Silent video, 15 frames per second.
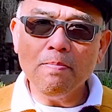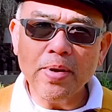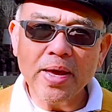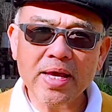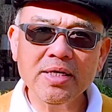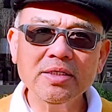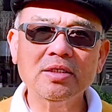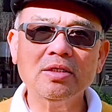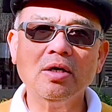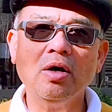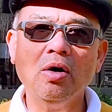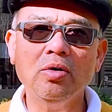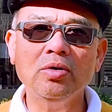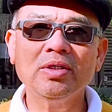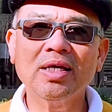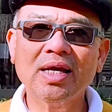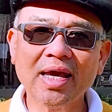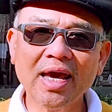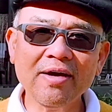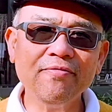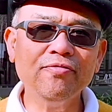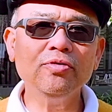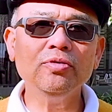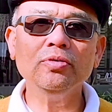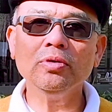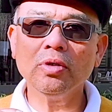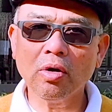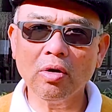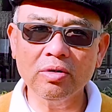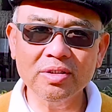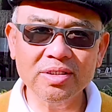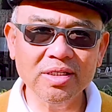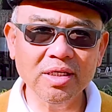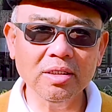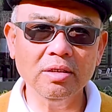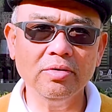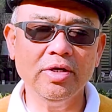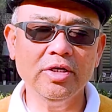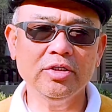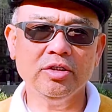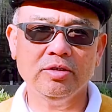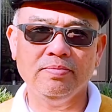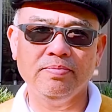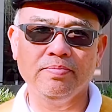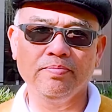based on careful consideration.